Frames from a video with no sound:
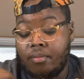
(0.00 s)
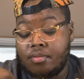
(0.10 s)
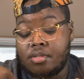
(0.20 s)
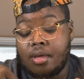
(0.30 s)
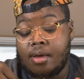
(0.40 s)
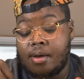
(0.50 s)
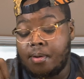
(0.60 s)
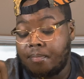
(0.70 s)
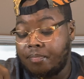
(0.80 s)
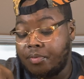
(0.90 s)
to,
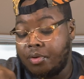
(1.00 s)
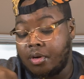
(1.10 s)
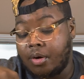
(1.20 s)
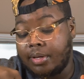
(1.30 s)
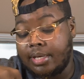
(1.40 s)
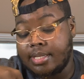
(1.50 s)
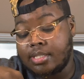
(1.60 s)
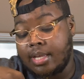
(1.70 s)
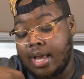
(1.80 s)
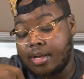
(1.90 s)
you know,
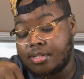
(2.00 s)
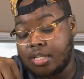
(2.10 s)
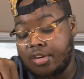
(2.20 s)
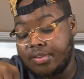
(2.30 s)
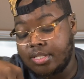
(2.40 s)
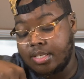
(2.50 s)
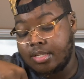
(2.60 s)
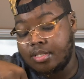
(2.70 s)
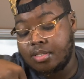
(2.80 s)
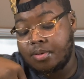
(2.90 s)
elicit y'all services.